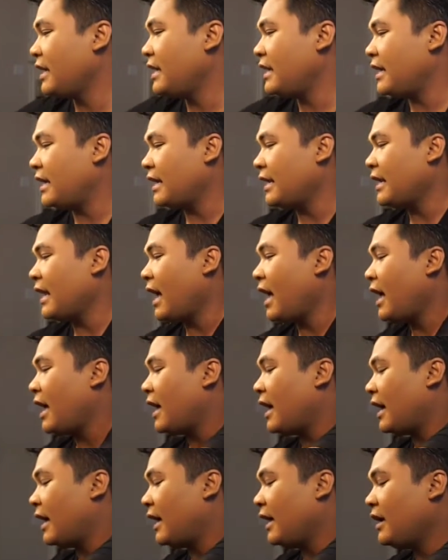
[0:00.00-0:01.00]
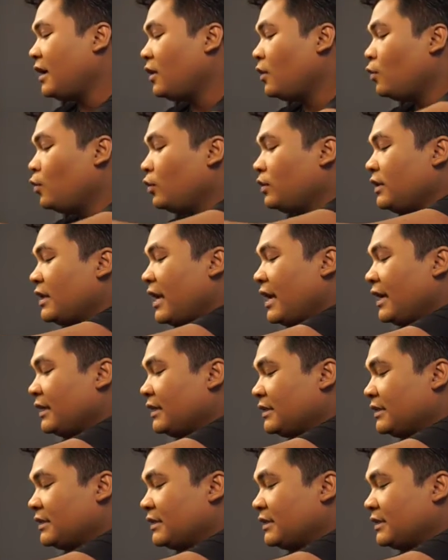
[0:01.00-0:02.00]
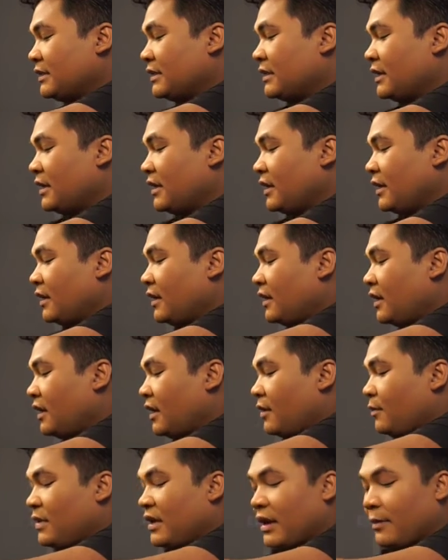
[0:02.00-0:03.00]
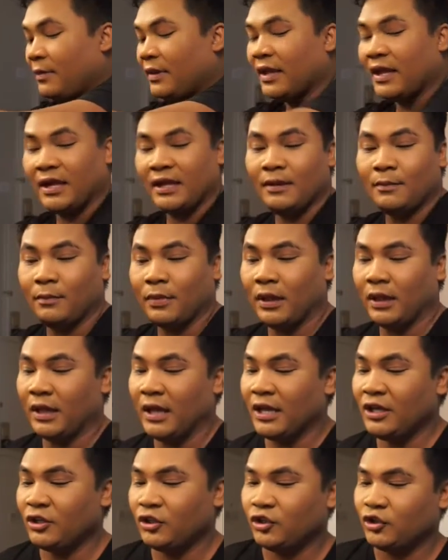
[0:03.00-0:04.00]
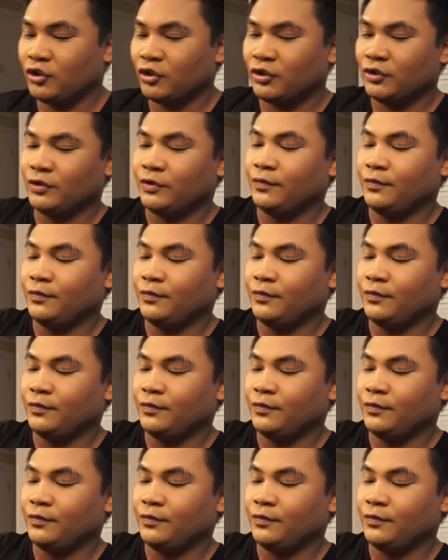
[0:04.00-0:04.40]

and I will next be applying blush.